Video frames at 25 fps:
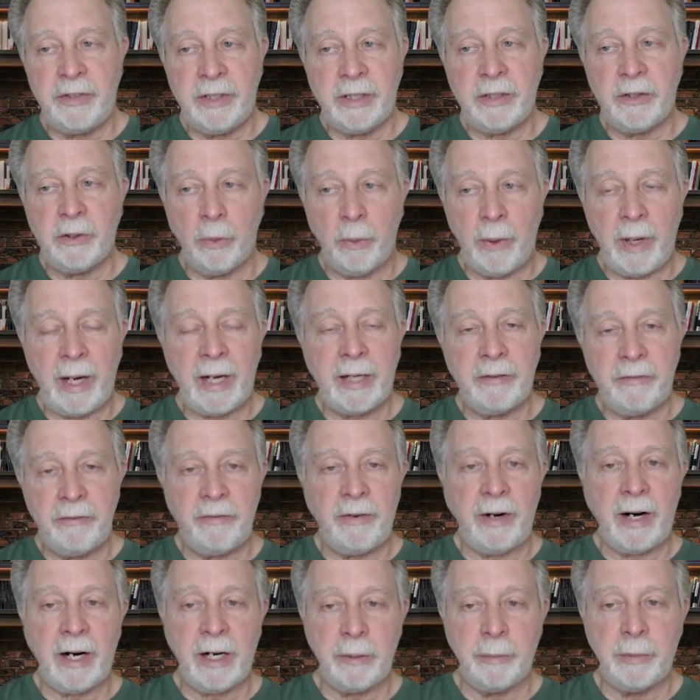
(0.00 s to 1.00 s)
need the right
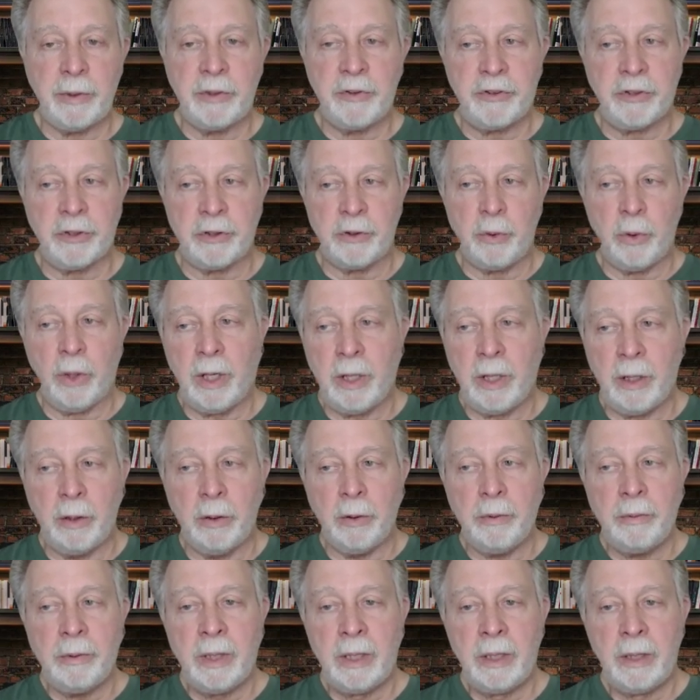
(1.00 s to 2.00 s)
environment to
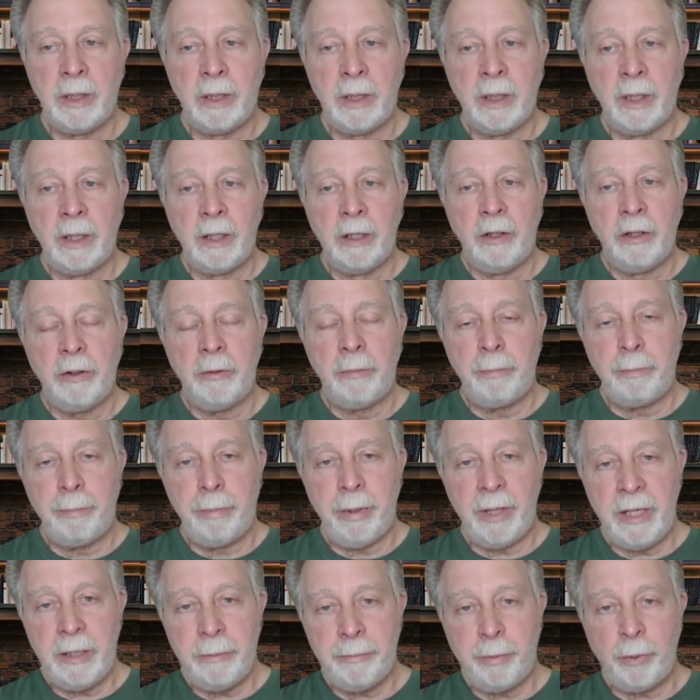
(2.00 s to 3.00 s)
grow,
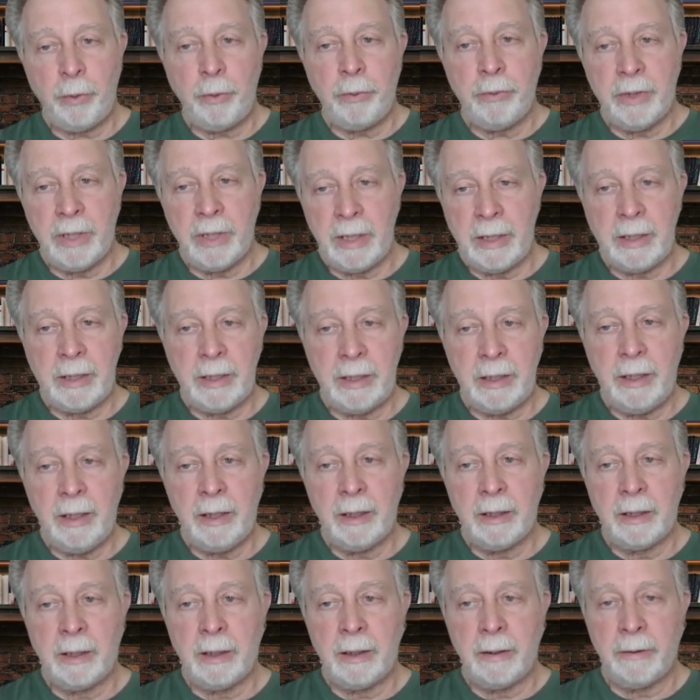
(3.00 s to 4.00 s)
people need,
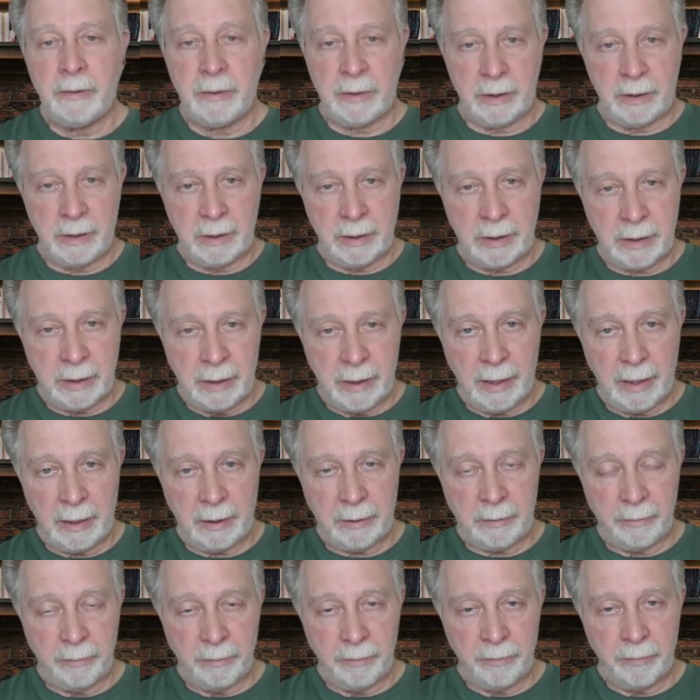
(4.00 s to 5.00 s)

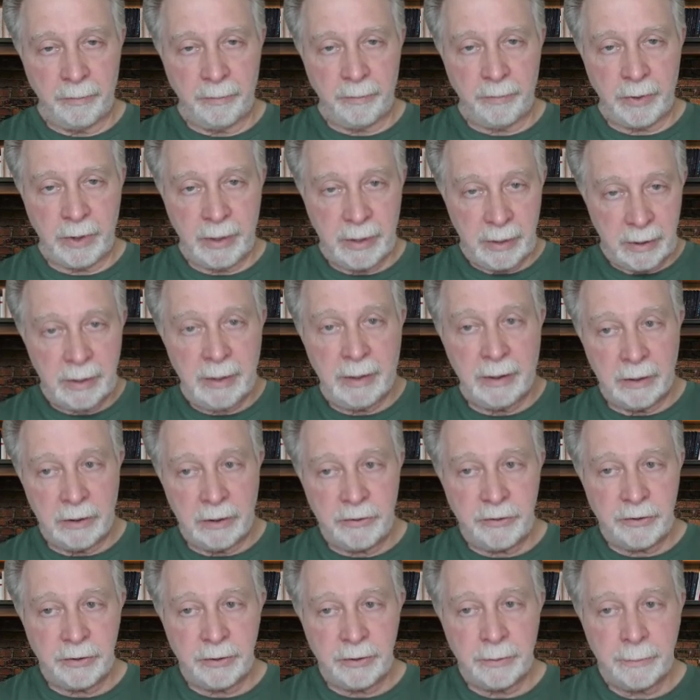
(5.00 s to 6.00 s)
now get
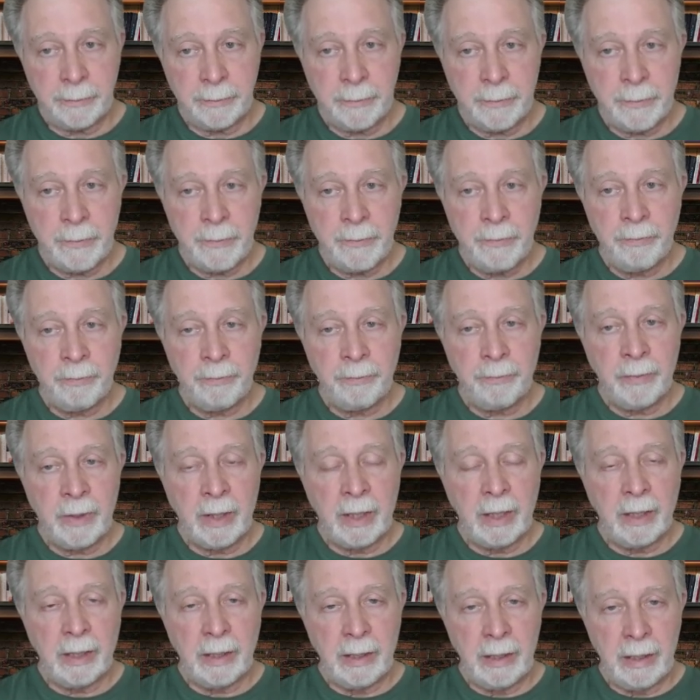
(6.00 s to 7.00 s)
this,
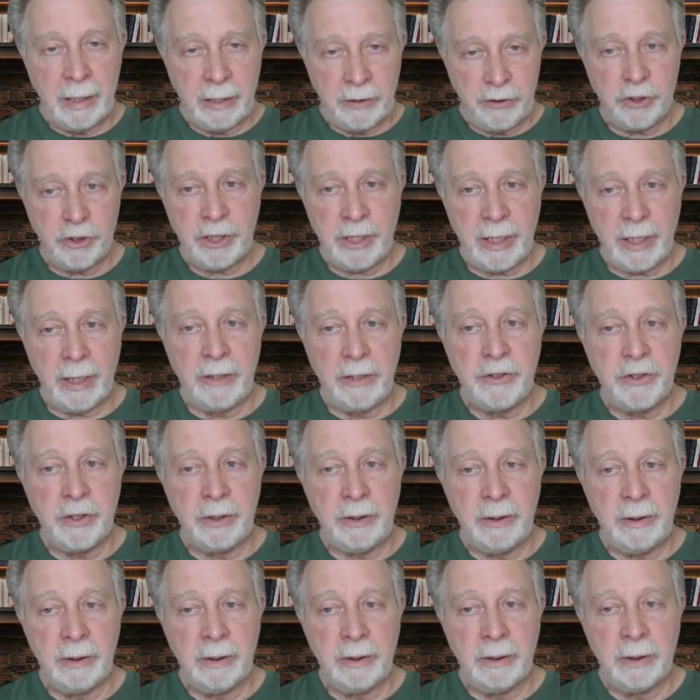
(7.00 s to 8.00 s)

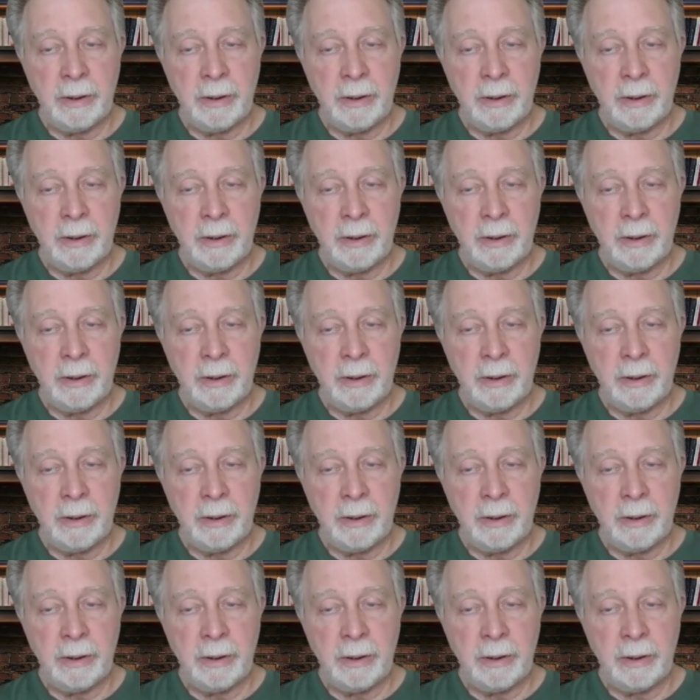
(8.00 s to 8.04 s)
education,